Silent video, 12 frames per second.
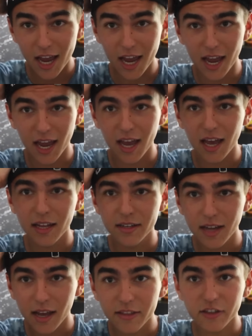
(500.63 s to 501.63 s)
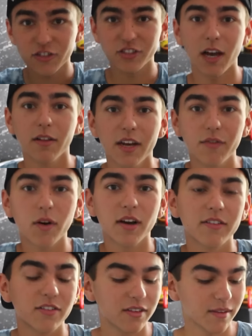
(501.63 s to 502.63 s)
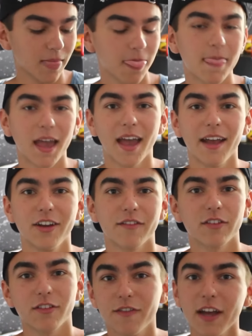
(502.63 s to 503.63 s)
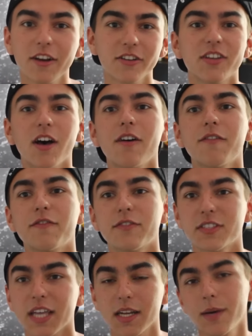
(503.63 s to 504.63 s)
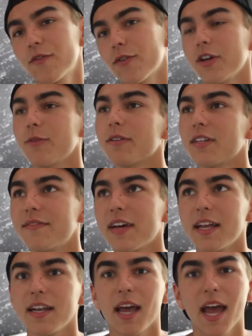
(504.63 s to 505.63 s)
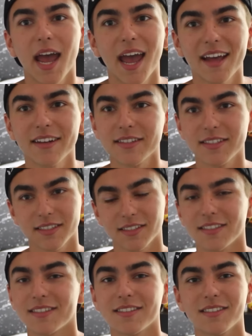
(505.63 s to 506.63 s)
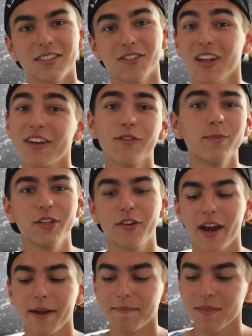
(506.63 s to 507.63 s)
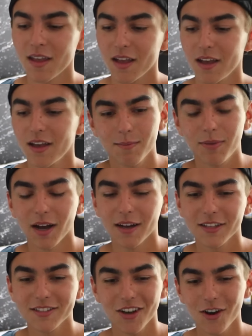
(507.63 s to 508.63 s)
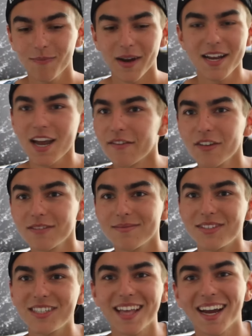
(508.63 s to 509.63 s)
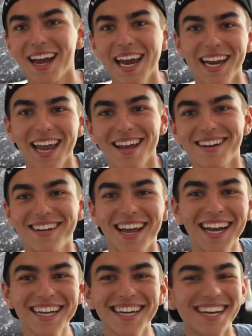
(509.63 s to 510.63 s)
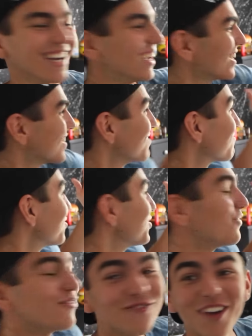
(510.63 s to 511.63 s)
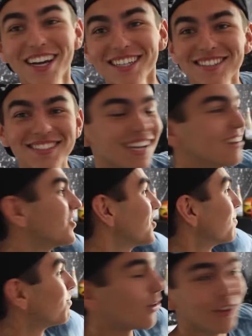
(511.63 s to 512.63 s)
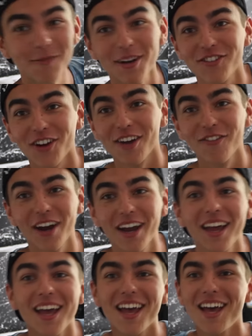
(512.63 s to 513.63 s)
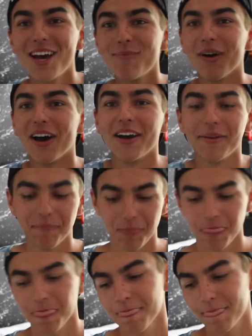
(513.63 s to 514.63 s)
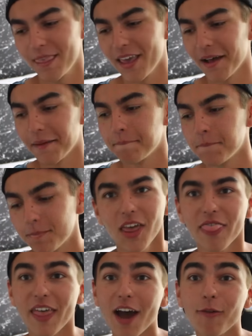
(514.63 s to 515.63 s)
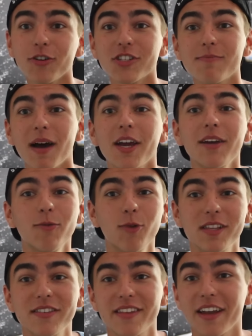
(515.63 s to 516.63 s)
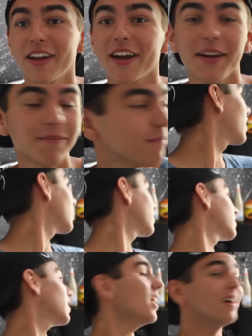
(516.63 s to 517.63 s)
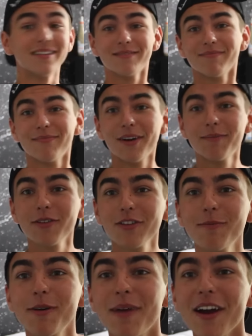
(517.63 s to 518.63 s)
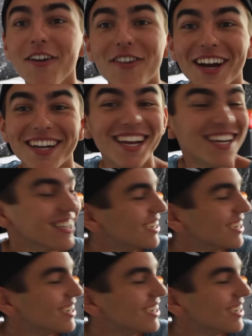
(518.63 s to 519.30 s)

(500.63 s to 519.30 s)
And yeah, that's just how life works, and you have to defend yourself, stand up for what you believe in, and your life will be great. But let's hope I never see that guy again, because I'm really f***ing scared he's gonna pull into my driveway. But yeah, that was my Wednesday night, and yeah, I'm a little bit paranoid.